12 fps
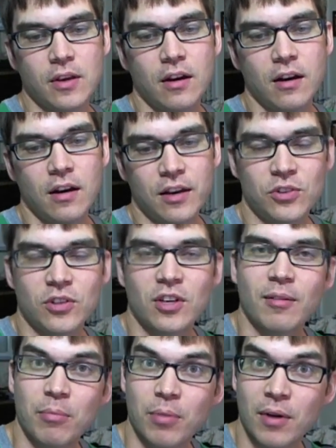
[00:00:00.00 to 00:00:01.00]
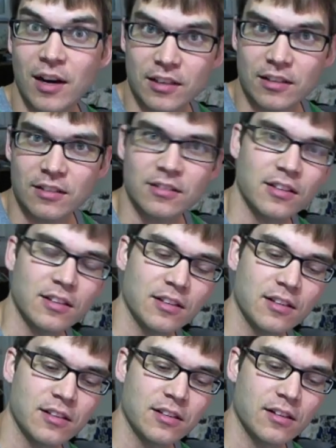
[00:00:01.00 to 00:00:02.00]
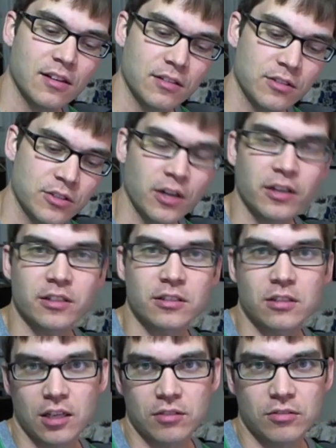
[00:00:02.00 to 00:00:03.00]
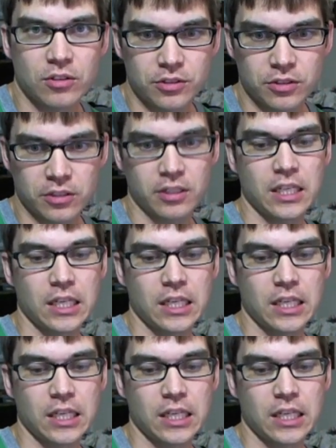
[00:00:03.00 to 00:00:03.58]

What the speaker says: at the time I bought it, the youngest Lagavulin you could get,